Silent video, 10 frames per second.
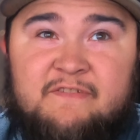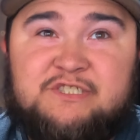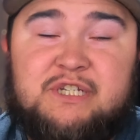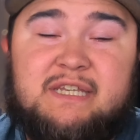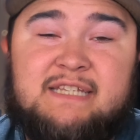
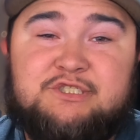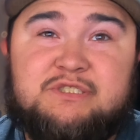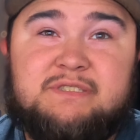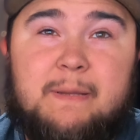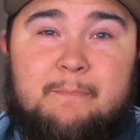Fishing
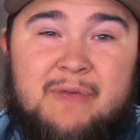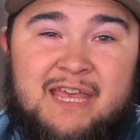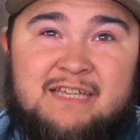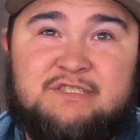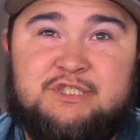teaches
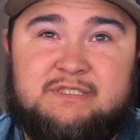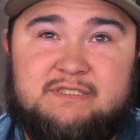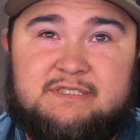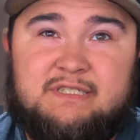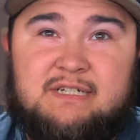
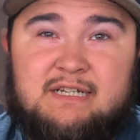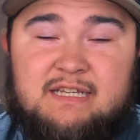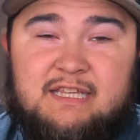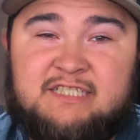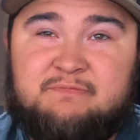patience.
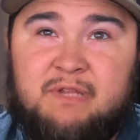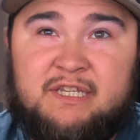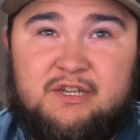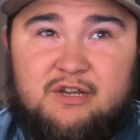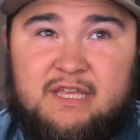
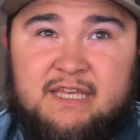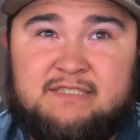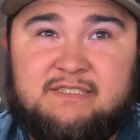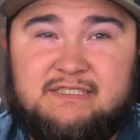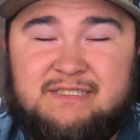Explain to your
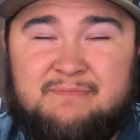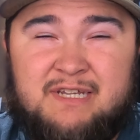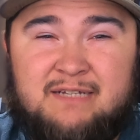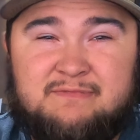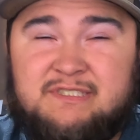kids that
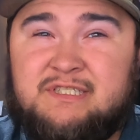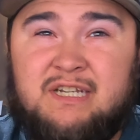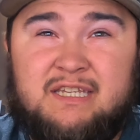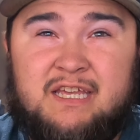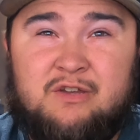sometimes it's
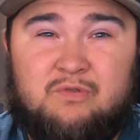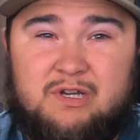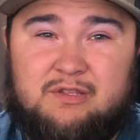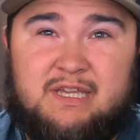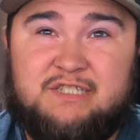going to take a
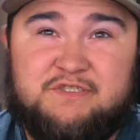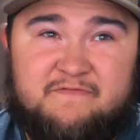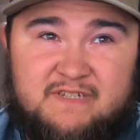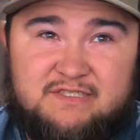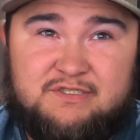while to catch a
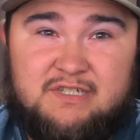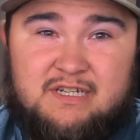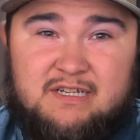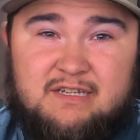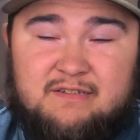fish.
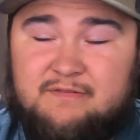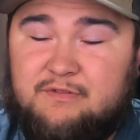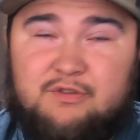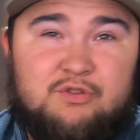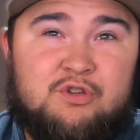
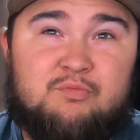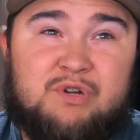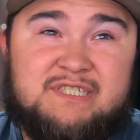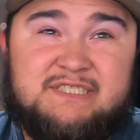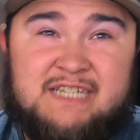You could
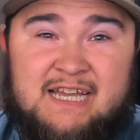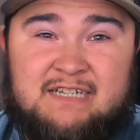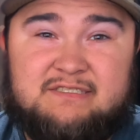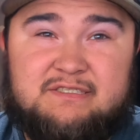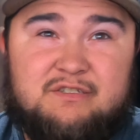bring
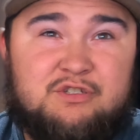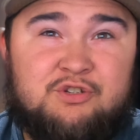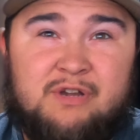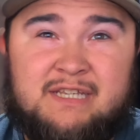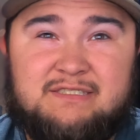snacks,
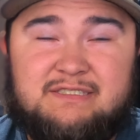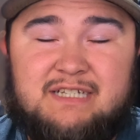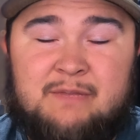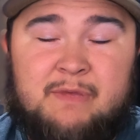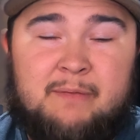drinks,
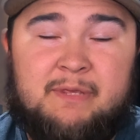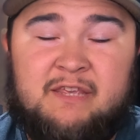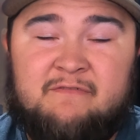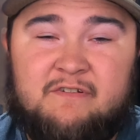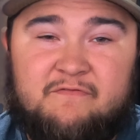and maybe
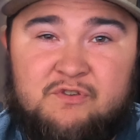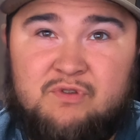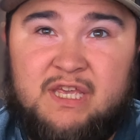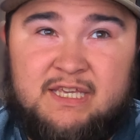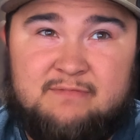even a few
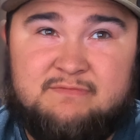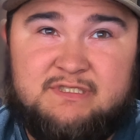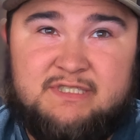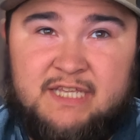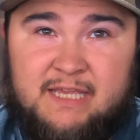
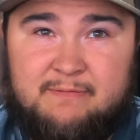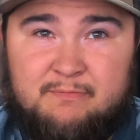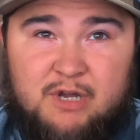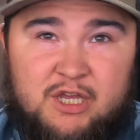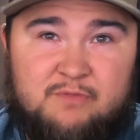games to keep
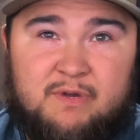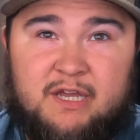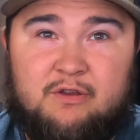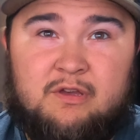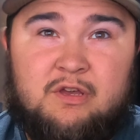them
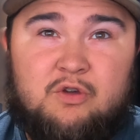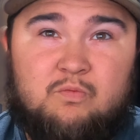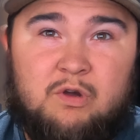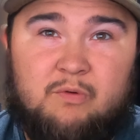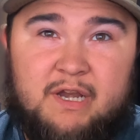occupied
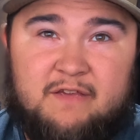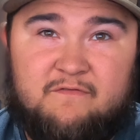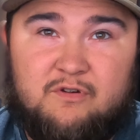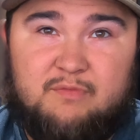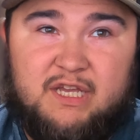while waiting
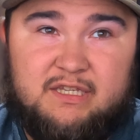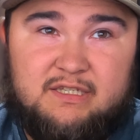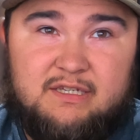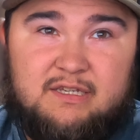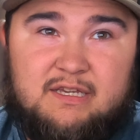for a bite.